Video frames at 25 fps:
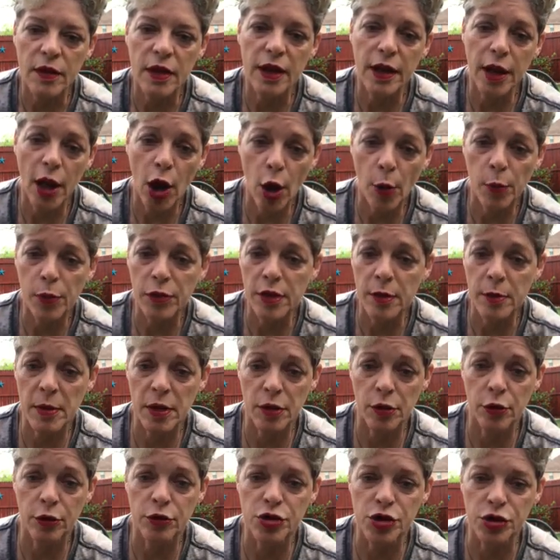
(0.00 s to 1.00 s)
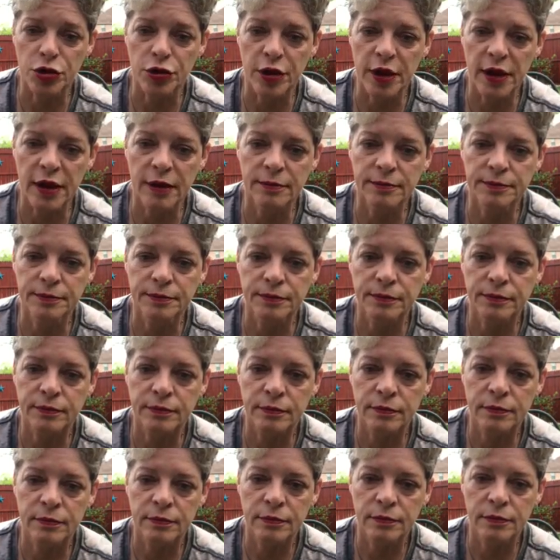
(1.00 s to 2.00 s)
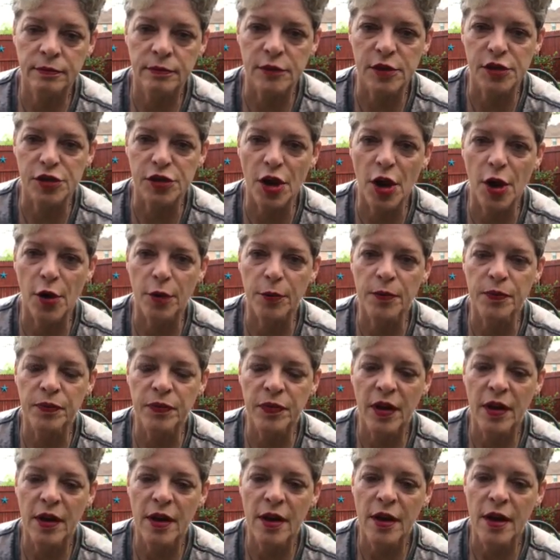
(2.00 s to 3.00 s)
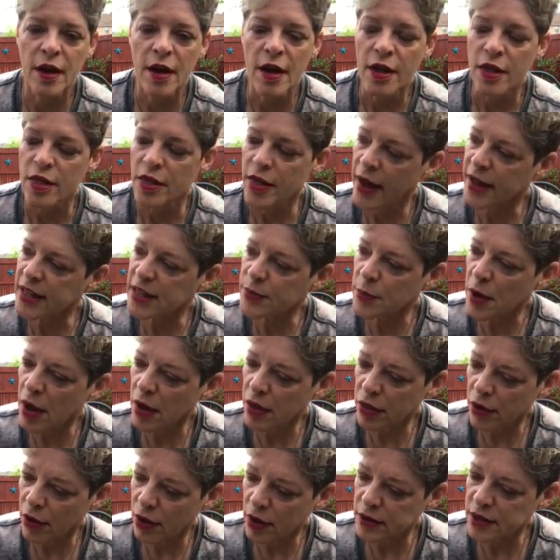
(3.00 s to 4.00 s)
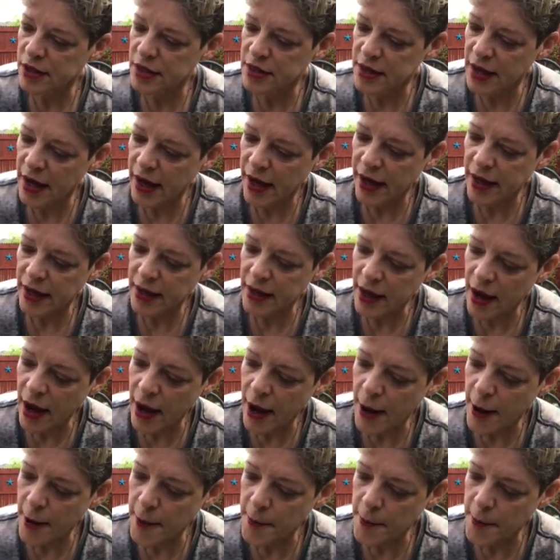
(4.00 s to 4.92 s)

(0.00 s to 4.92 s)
and help them in their journey. So that's my thought today.